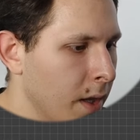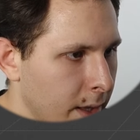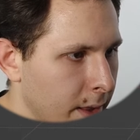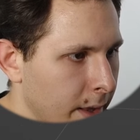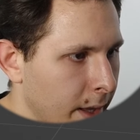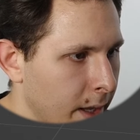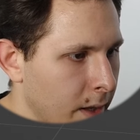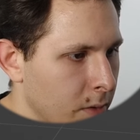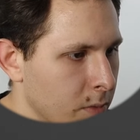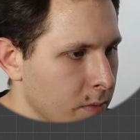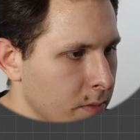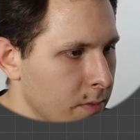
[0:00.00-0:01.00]
And
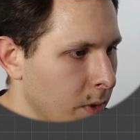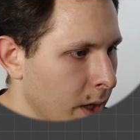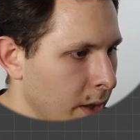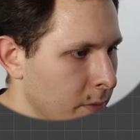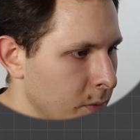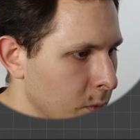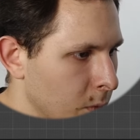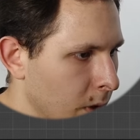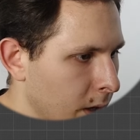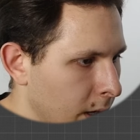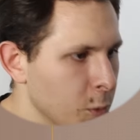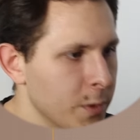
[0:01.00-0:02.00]
now we have to
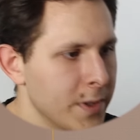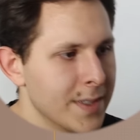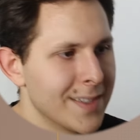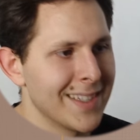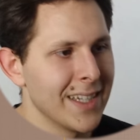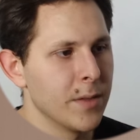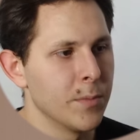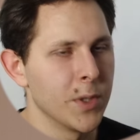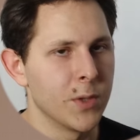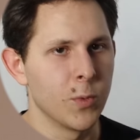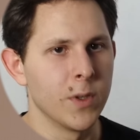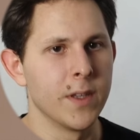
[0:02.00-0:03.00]
put this in
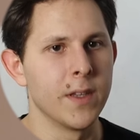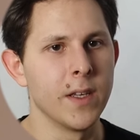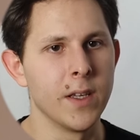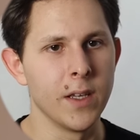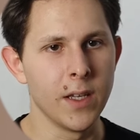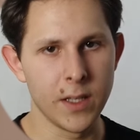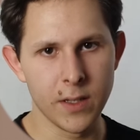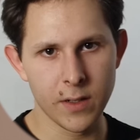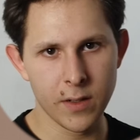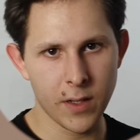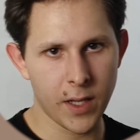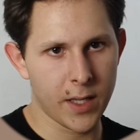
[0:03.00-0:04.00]
between the
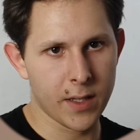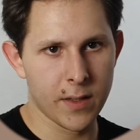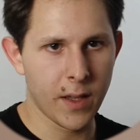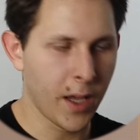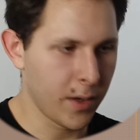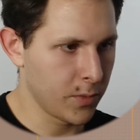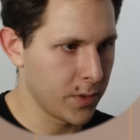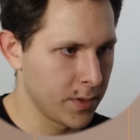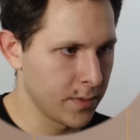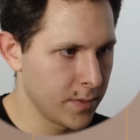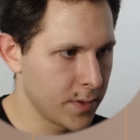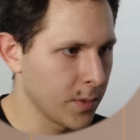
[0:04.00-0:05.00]
inner and
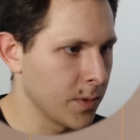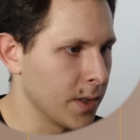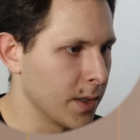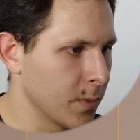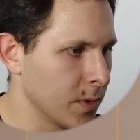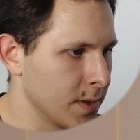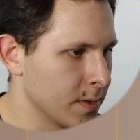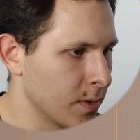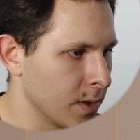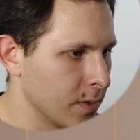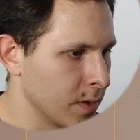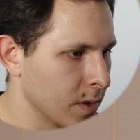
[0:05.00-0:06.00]
outer, so the liquid is
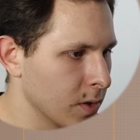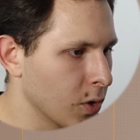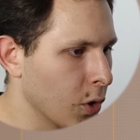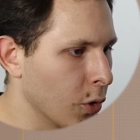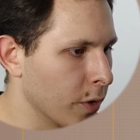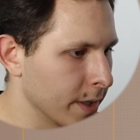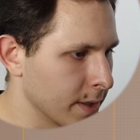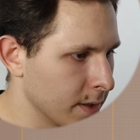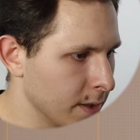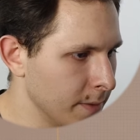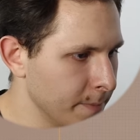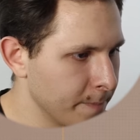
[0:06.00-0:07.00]
rendering
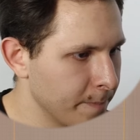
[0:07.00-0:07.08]
correctly.